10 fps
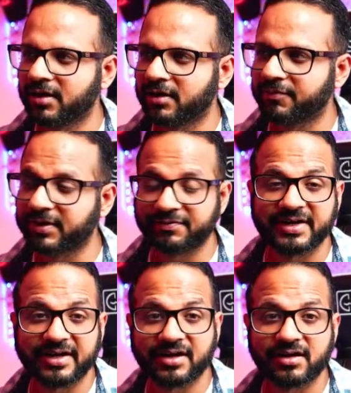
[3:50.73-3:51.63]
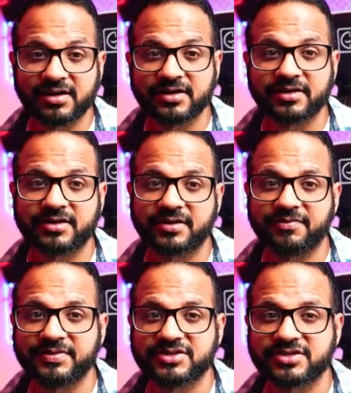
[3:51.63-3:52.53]
what we did earlier.
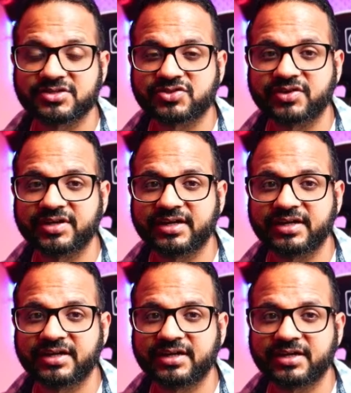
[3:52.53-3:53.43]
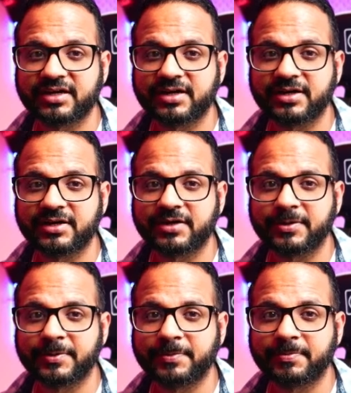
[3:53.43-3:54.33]
We just created
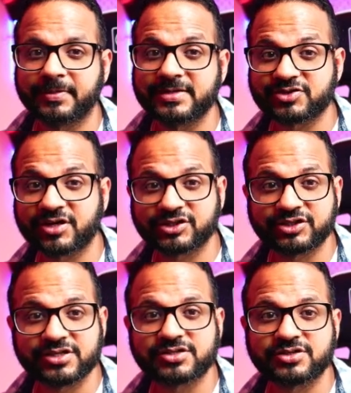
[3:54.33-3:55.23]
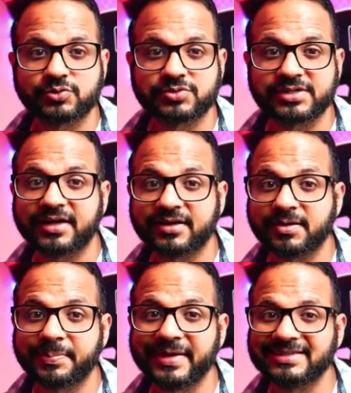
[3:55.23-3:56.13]
instructions to set
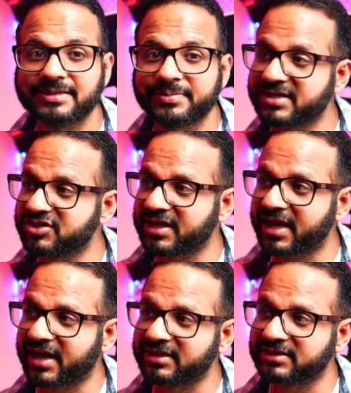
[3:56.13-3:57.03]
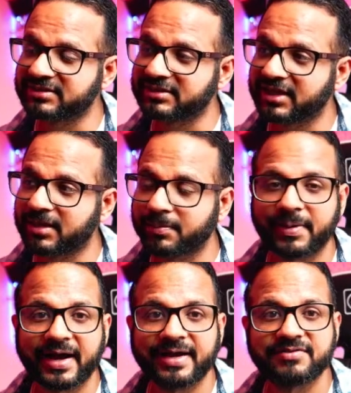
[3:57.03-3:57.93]
our base image as
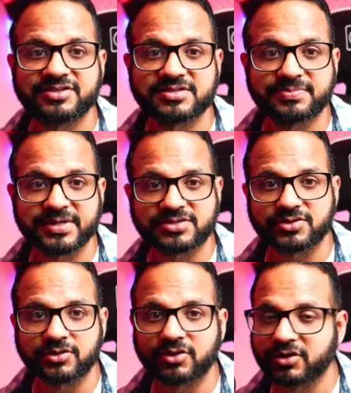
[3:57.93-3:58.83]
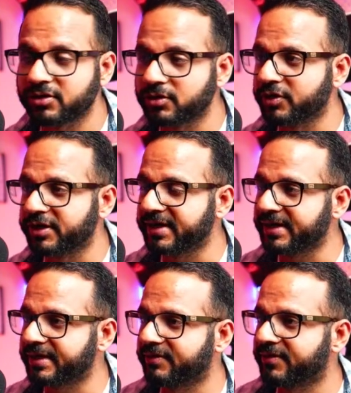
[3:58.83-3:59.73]
Alpine, which is based on node
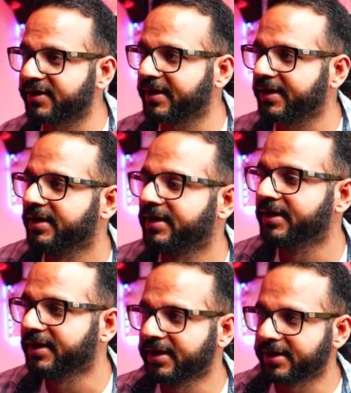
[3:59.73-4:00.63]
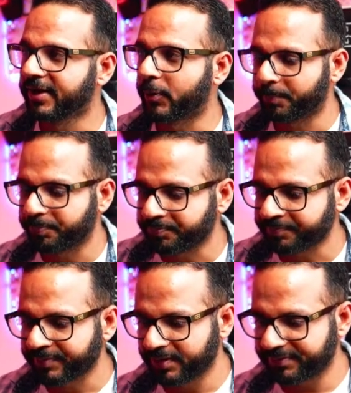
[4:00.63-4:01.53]
18. Okay. Now
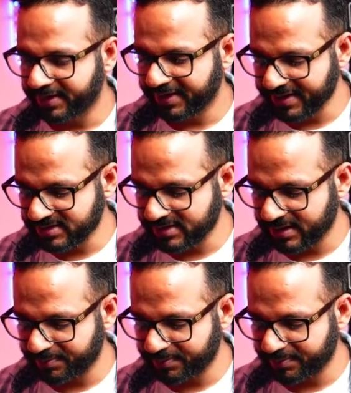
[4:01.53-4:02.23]
the next step